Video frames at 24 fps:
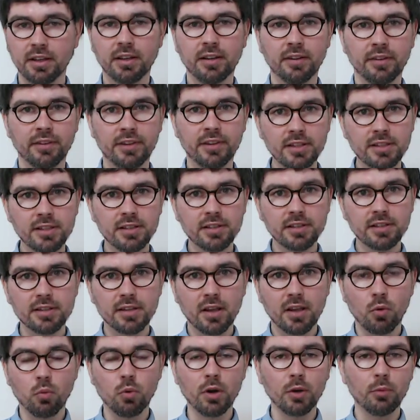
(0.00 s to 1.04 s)
This
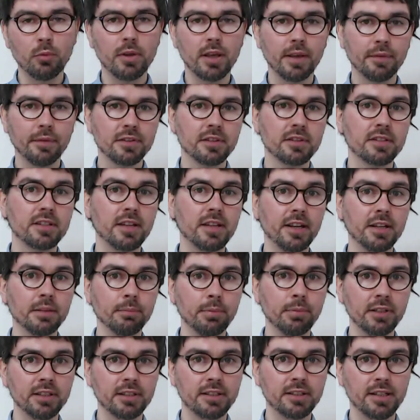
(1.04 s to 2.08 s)
is what we have
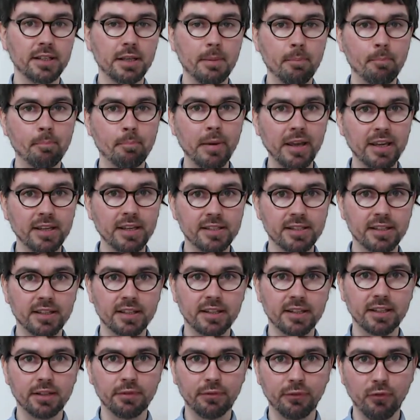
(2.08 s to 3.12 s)
sustainability
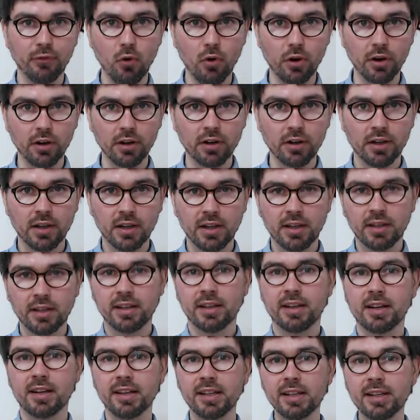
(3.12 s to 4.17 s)
basically for.
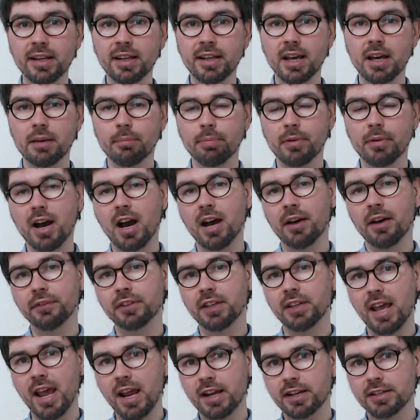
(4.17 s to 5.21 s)
Cleaning up
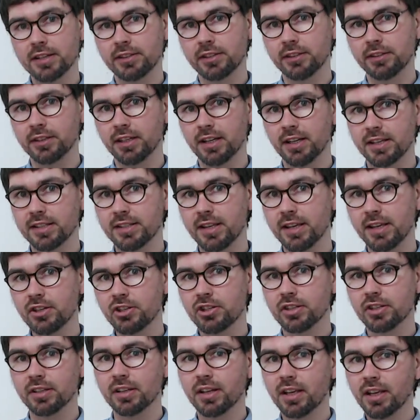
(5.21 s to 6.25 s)
after
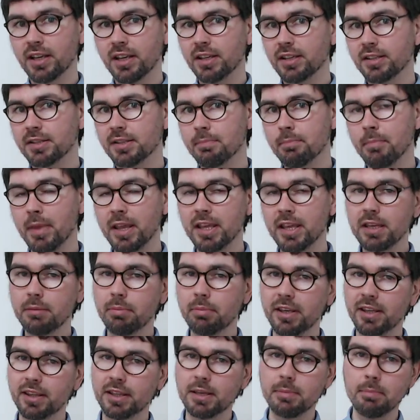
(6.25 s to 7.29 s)
externalization is
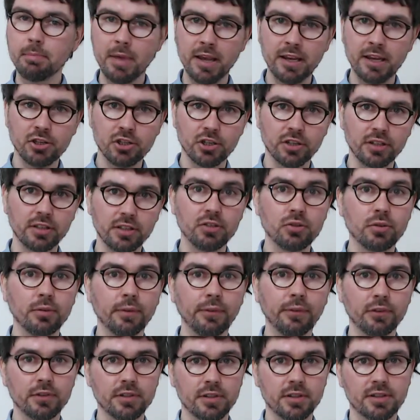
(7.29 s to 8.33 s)
maybe the major issue
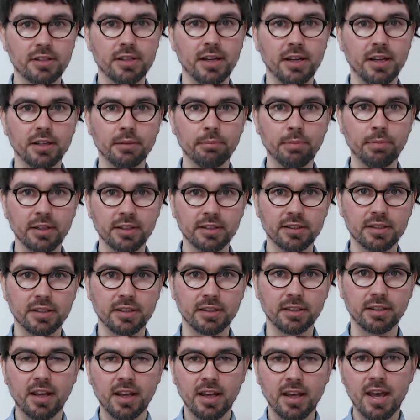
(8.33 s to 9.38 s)
for
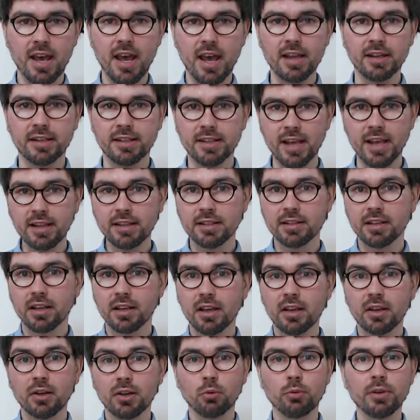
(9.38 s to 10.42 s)
sustainability. And yet,
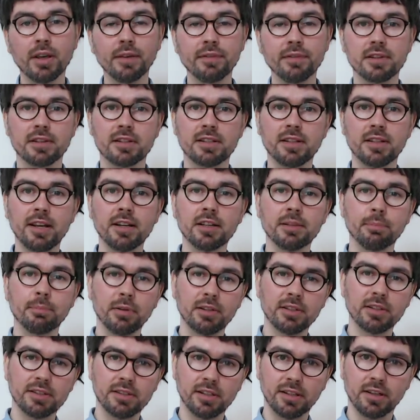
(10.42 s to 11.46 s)
we have
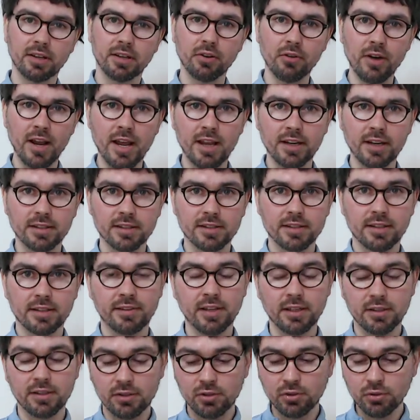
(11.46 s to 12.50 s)
sustainability grants
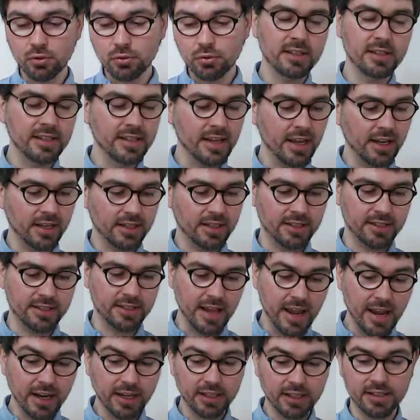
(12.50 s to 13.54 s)
that use the
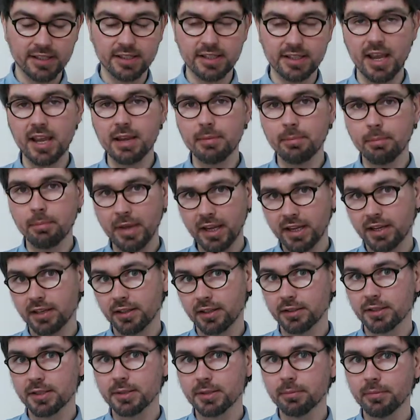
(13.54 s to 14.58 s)
exact same
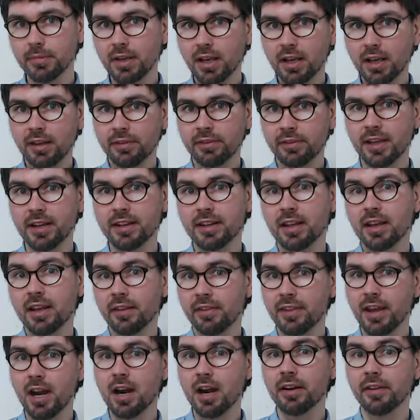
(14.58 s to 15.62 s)
mechanism
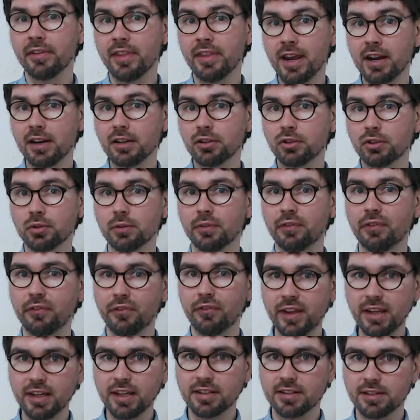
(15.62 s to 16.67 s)
that they are there to
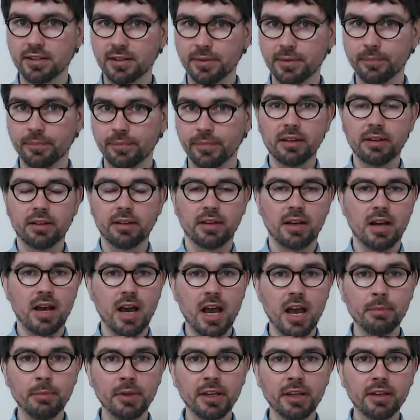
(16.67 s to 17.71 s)
fix.
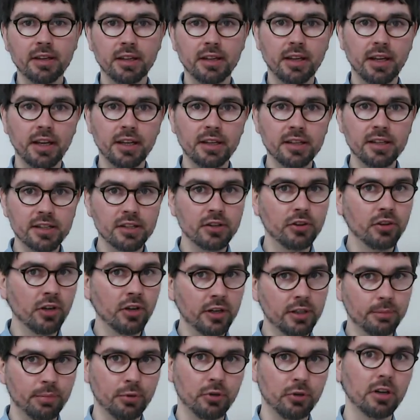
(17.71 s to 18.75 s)
I mean, it is
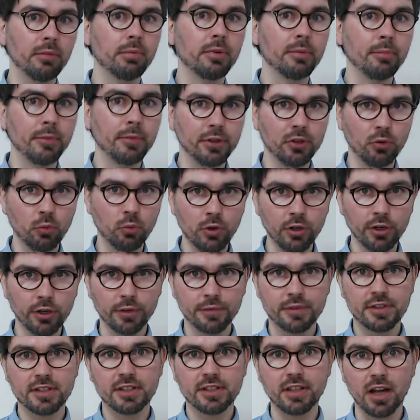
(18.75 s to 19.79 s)
not a problem in the world
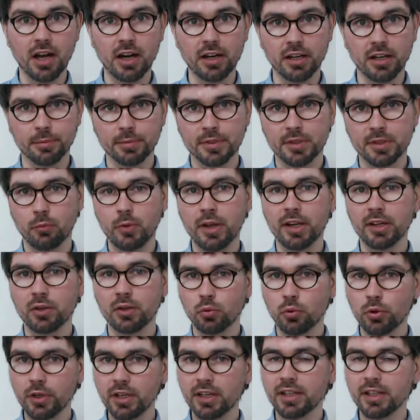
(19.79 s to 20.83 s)
of startups where it
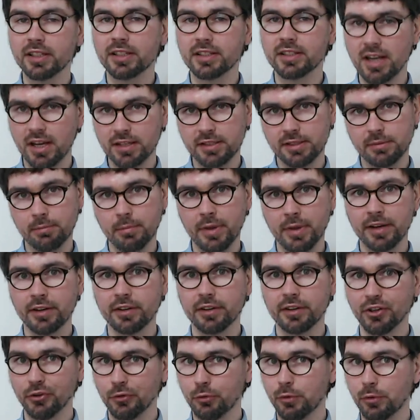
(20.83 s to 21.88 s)
really doesn't
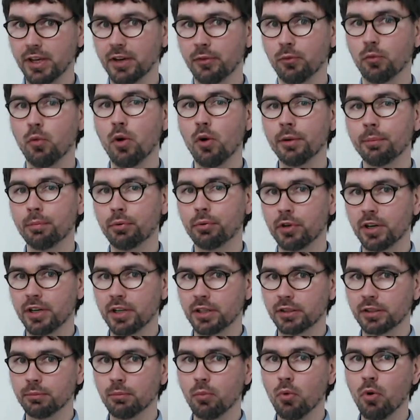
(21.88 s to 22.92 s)
matter if we have one
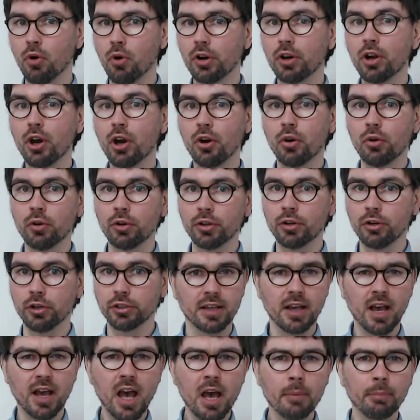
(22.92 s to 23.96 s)
product more or
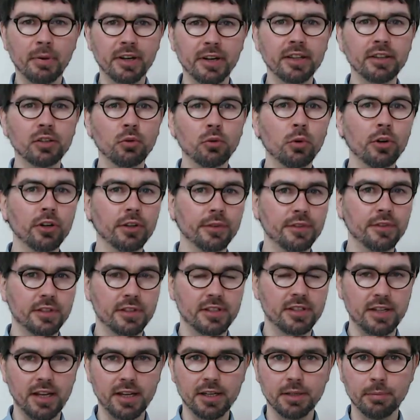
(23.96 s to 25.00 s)
not. But in the world of
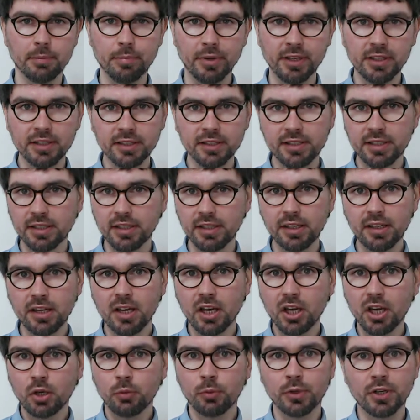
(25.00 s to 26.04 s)
sustainability,
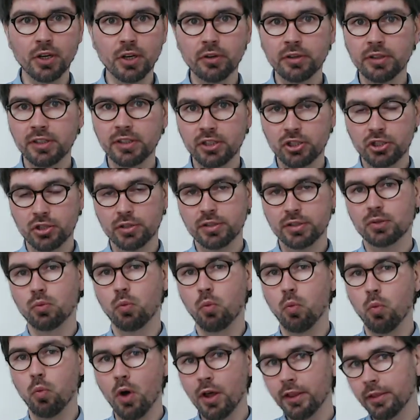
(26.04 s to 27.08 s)
we don't need just
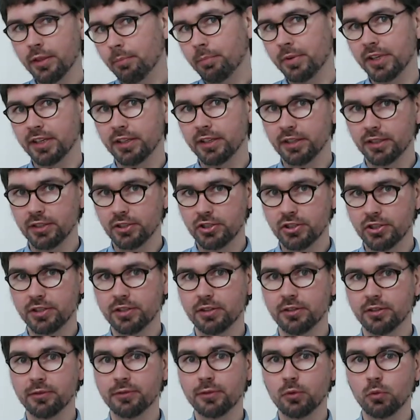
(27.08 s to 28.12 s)
one bee
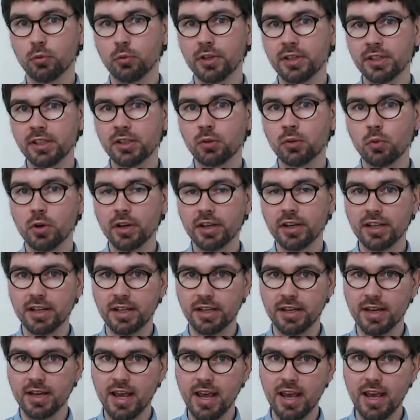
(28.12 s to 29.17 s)
initiative. We need one
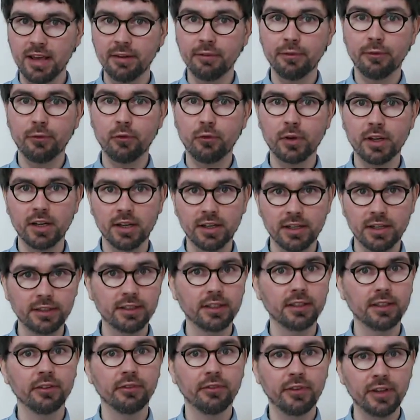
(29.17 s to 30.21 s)
in every
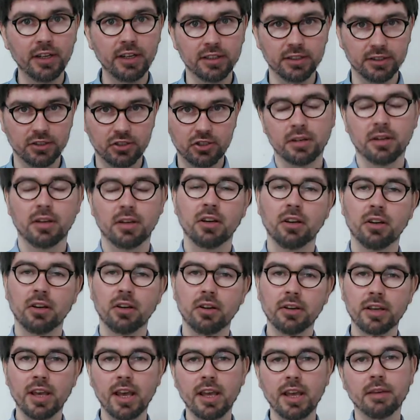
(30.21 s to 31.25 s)
little village.
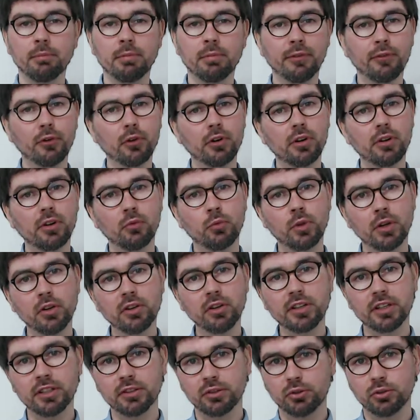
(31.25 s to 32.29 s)
Okay, before we
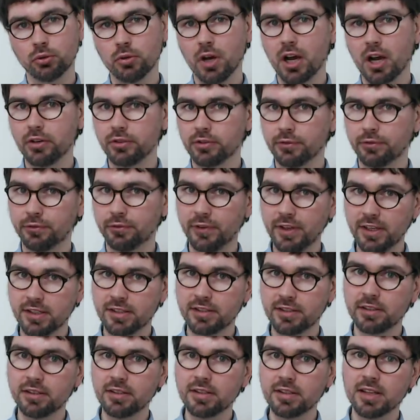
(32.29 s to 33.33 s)
look into how to fix
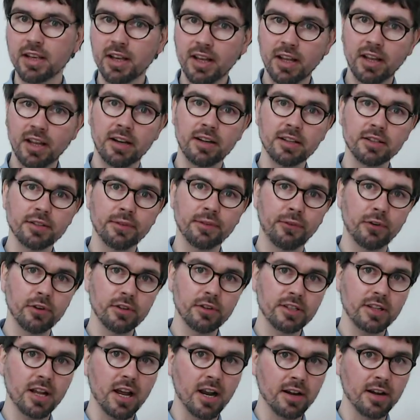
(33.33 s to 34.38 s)
this, let's
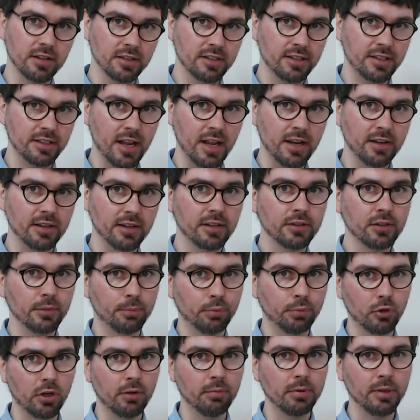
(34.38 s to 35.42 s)
first understand the
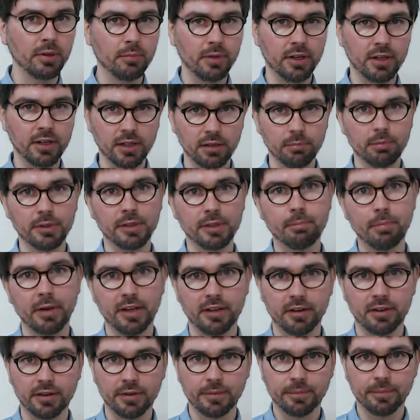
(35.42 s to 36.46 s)
problem a little bit
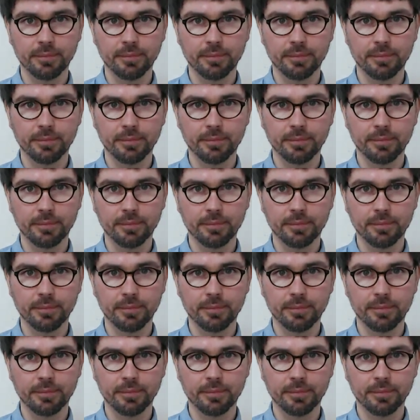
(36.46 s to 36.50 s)
better.